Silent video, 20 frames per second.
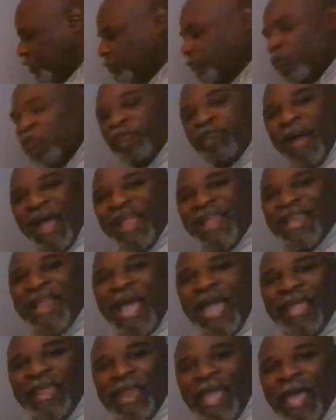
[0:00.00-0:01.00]
to move my
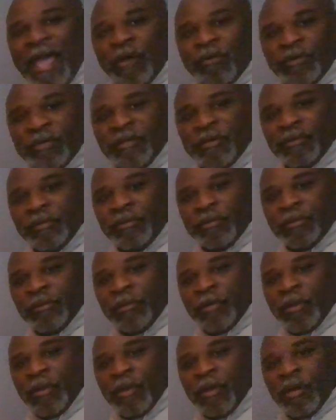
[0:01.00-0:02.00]
knight out,
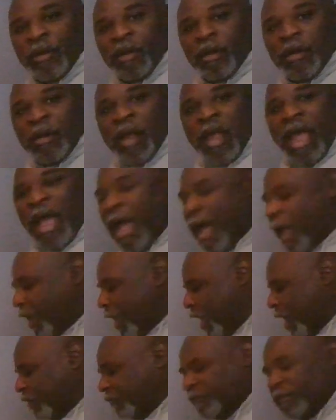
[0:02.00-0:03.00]
I
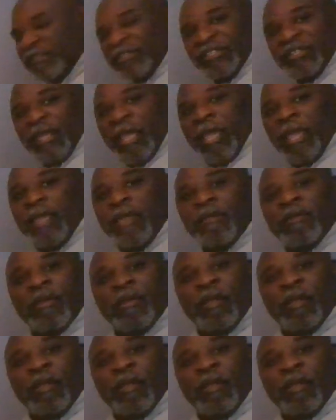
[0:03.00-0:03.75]
have to say,